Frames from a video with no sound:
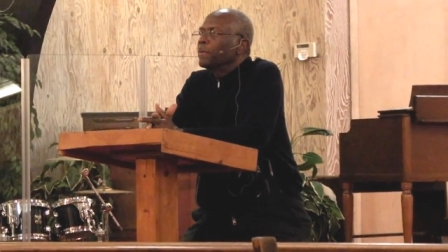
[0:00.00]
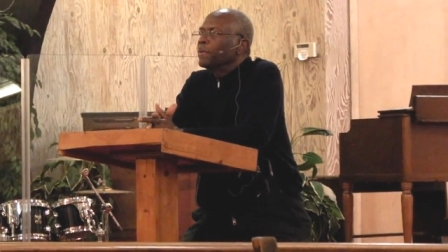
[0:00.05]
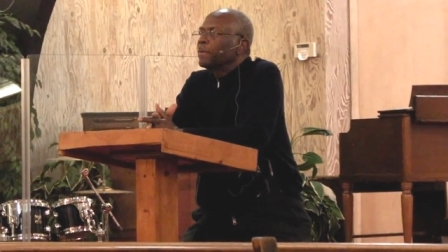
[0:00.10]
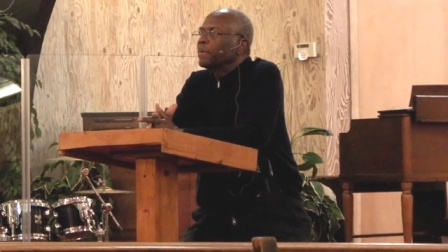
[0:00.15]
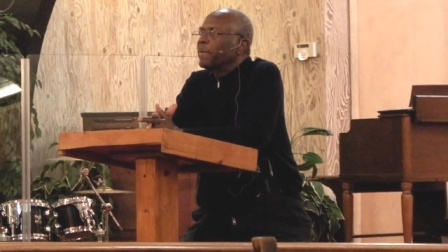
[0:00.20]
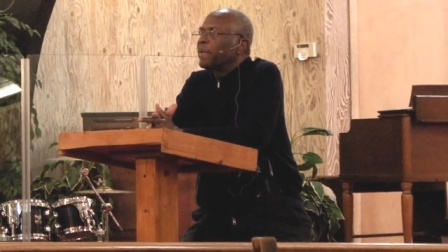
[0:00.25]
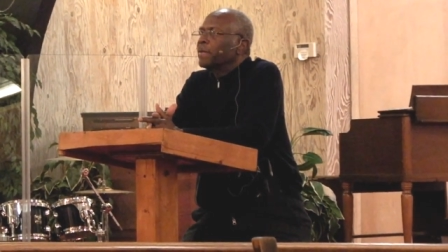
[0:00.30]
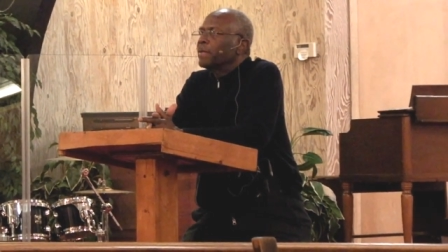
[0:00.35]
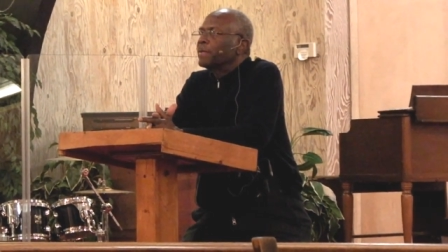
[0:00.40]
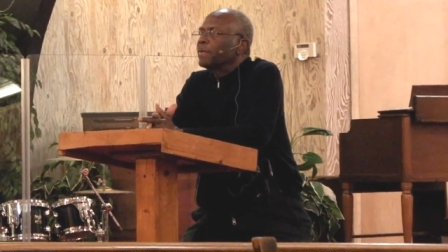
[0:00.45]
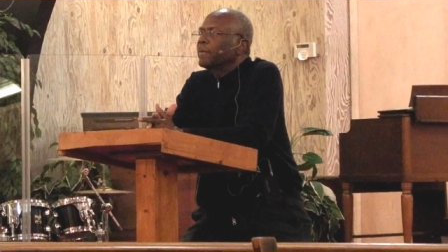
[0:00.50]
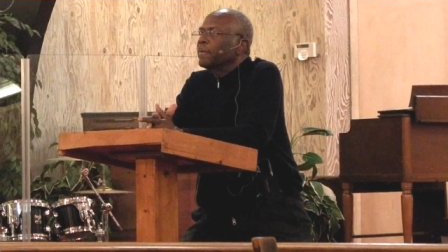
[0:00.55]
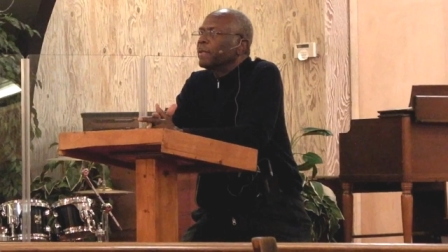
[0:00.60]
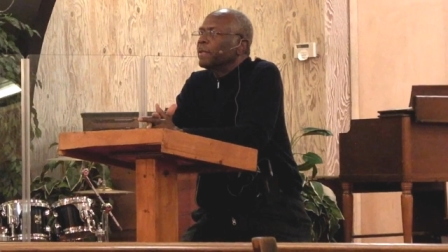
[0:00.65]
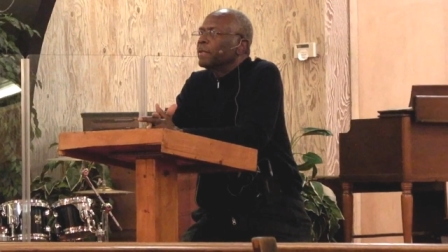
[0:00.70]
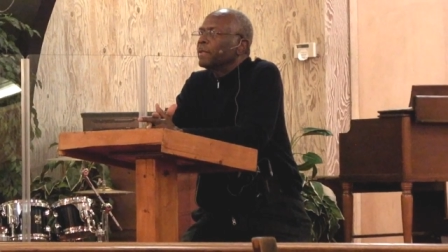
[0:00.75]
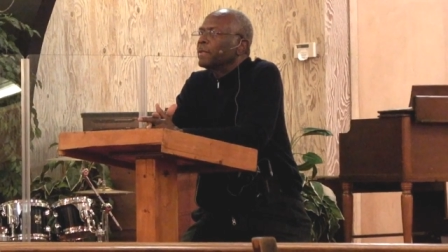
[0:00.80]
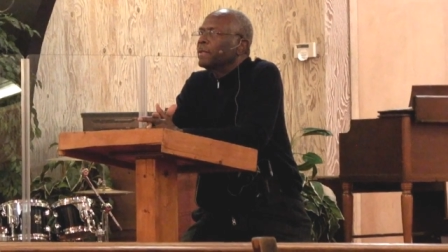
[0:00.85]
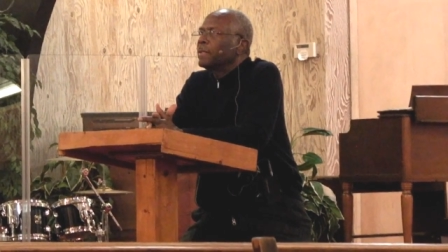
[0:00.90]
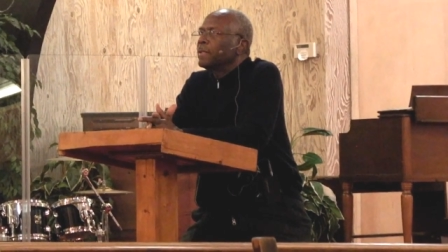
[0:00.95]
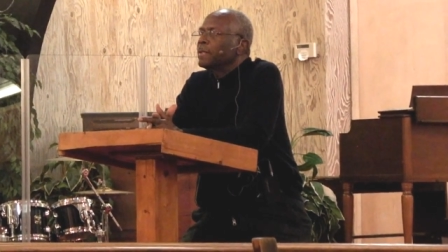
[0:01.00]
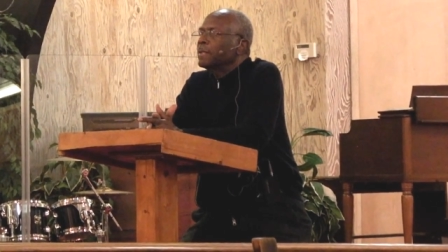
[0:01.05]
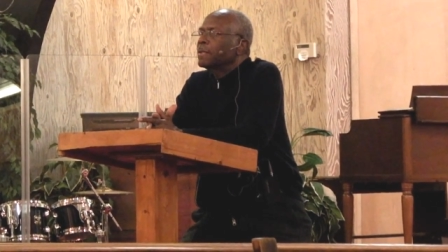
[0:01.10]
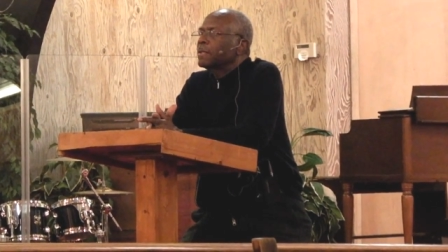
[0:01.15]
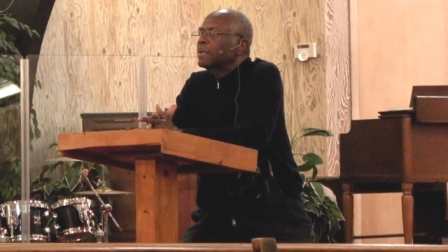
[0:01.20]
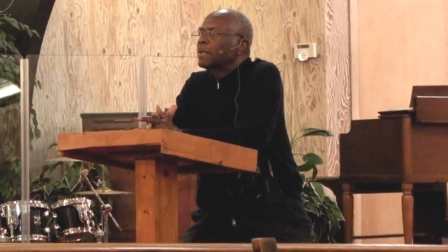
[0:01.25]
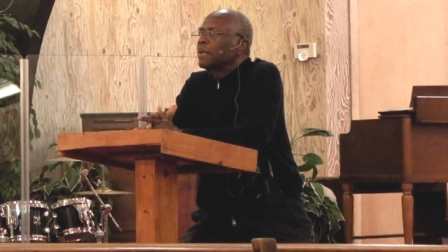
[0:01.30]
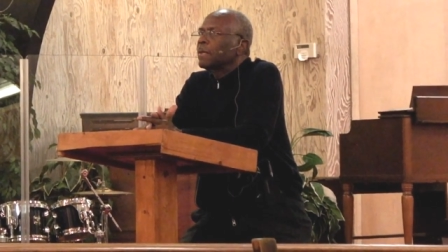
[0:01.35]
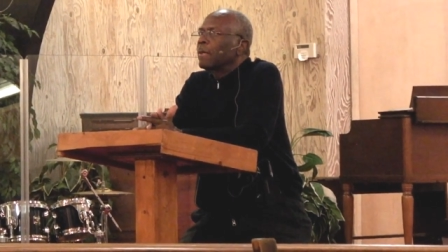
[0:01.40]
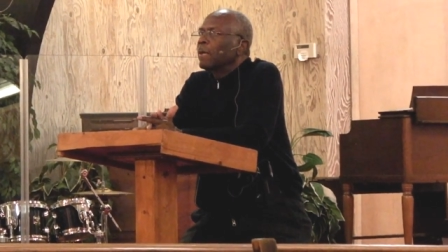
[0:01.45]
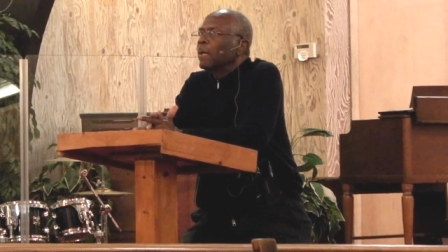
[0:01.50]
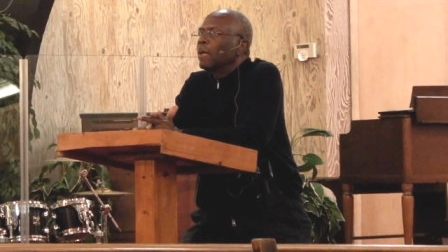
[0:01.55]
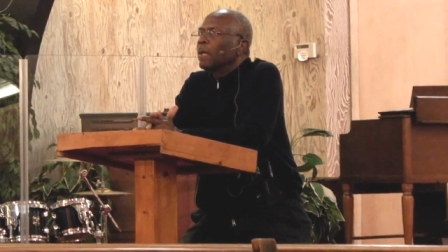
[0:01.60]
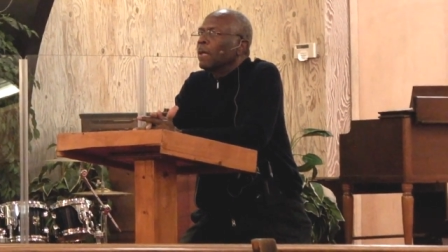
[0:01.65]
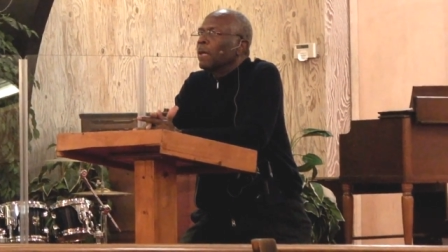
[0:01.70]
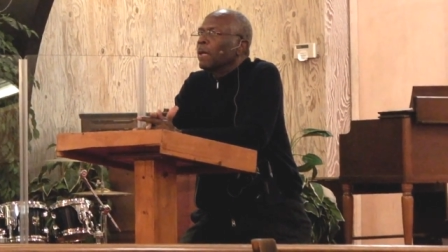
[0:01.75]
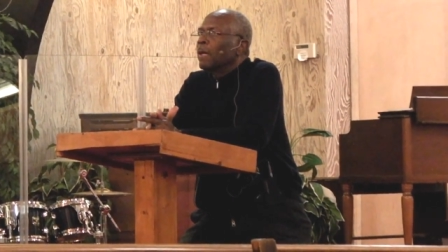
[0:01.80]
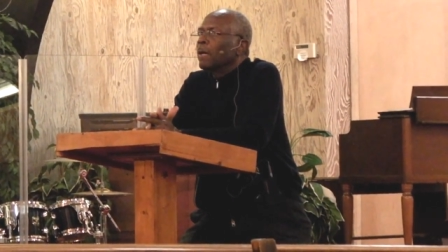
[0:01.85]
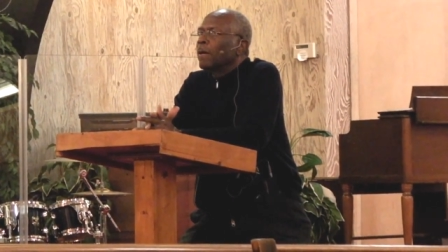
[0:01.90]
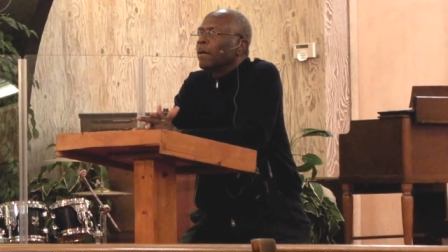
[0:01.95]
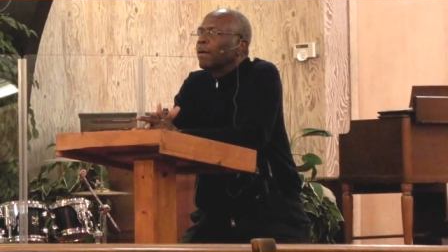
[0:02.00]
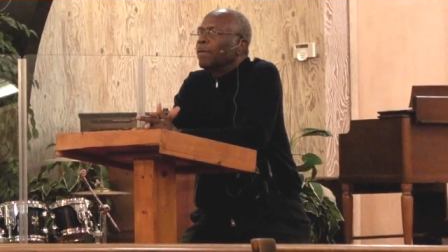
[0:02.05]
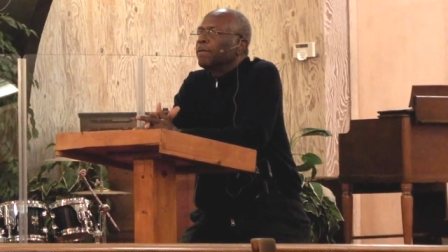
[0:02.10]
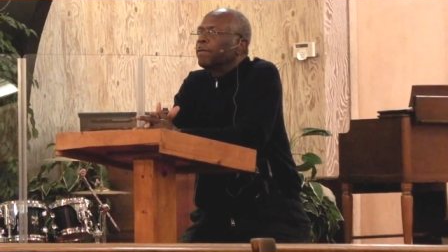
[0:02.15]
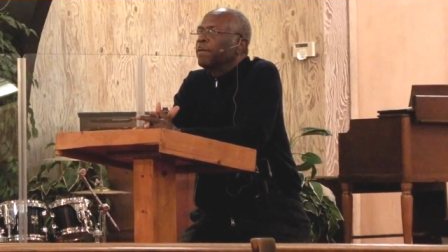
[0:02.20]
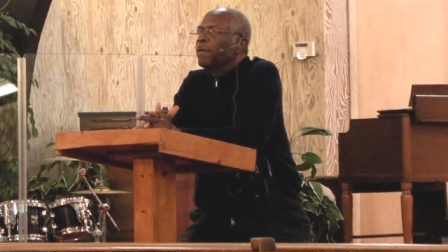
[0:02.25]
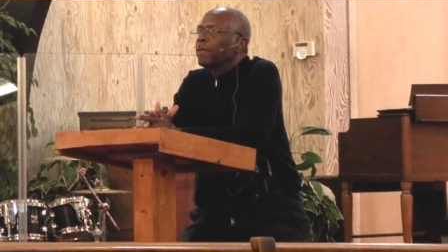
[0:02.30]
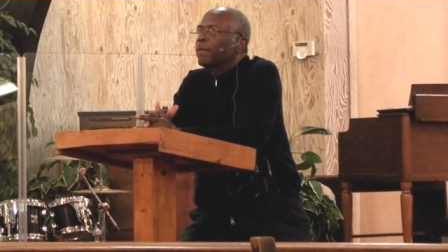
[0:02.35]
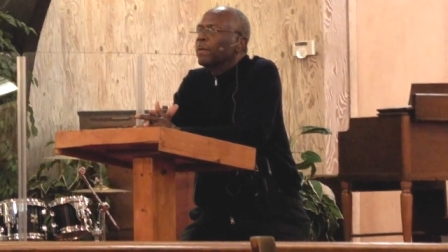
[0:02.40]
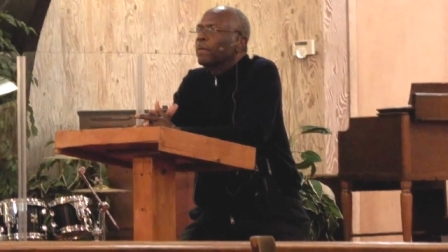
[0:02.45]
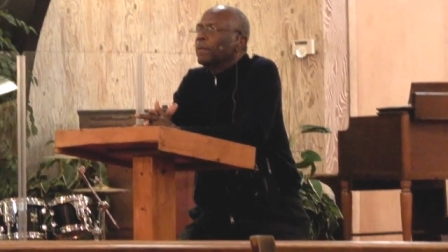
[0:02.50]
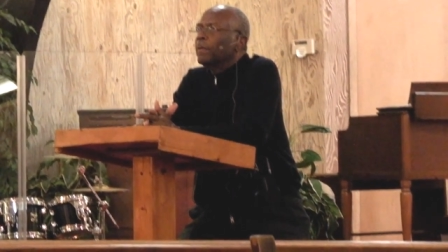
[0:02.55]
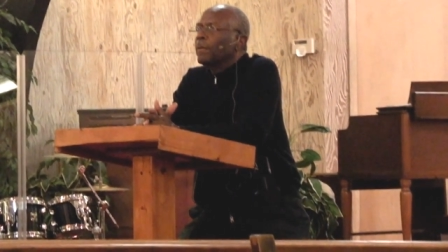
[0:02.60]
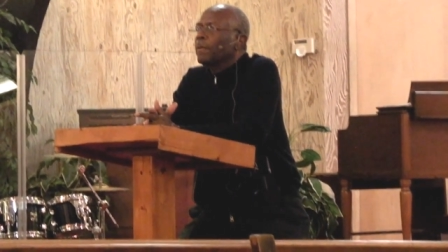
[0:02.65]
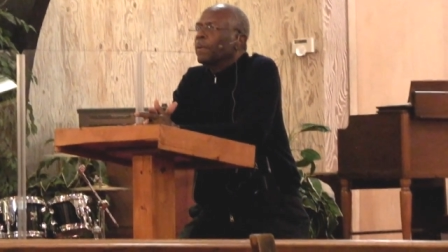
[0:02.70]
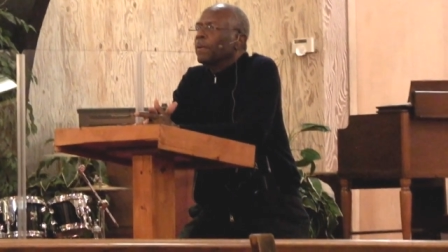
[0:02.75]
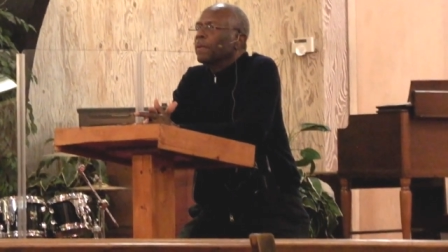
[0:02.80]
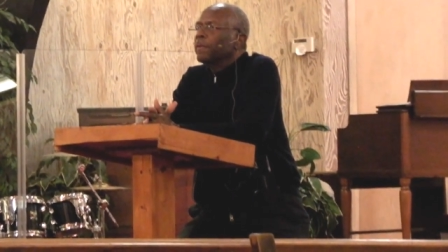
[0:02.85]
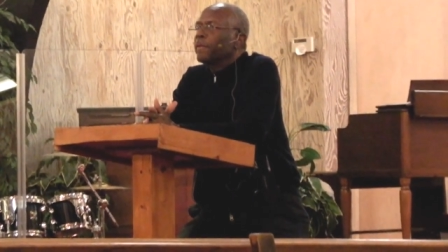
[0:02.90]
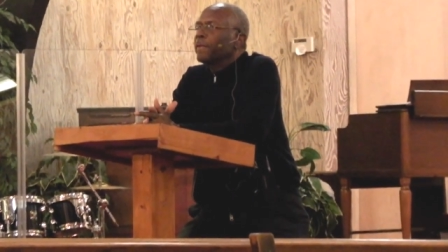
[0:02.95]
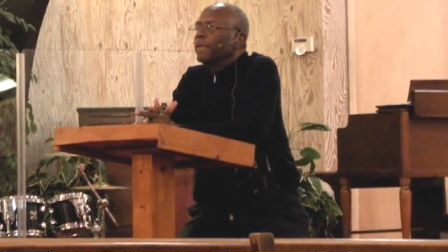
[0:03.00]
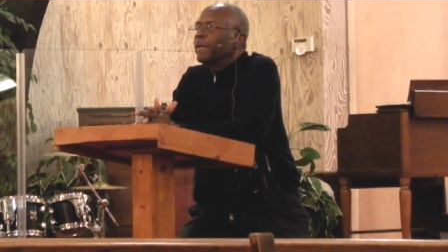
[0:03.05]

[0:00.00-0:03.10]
responsibilities uh, for the Lord.